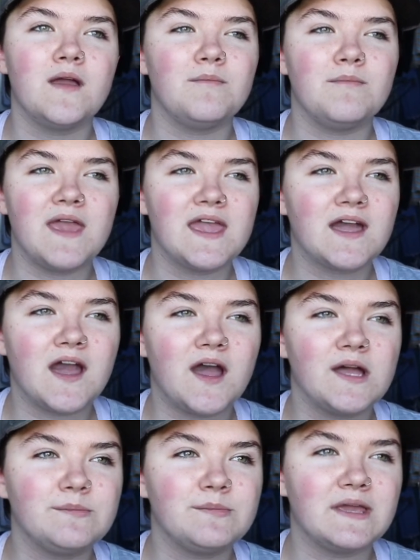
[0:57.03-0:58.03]

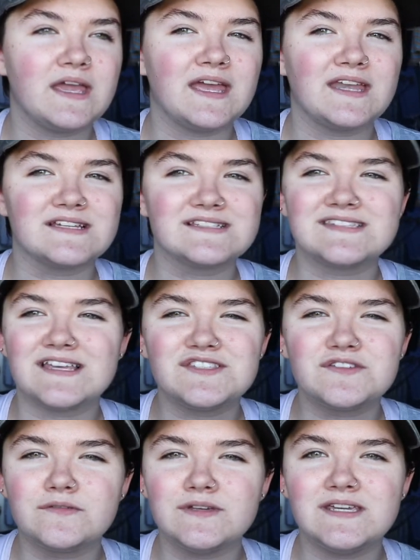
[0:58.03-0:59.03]
makeup and
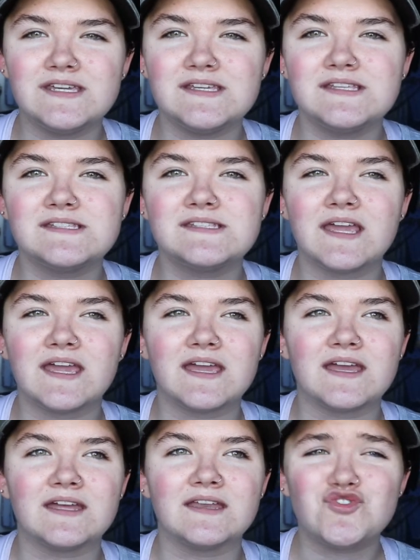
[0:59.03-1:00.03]
accessories
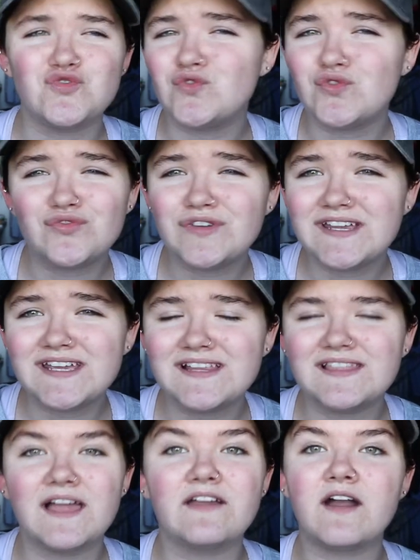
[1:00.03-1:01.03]
and jewelry,
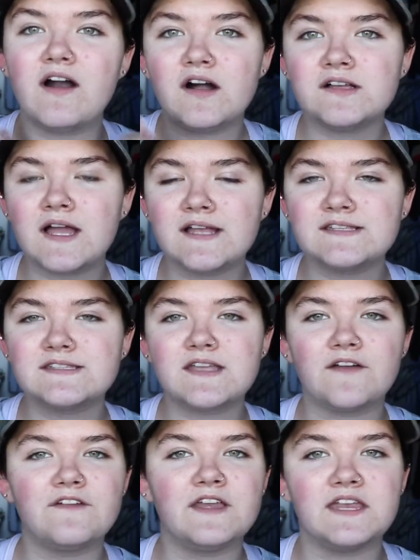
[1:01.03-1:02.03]
like all kinds of
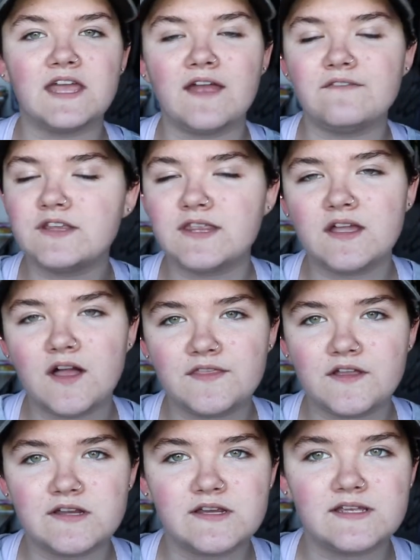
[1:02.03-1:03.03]
stuff, and everything on
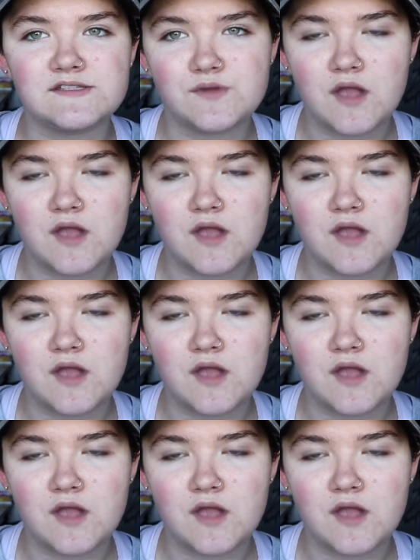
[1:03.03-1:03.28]
there is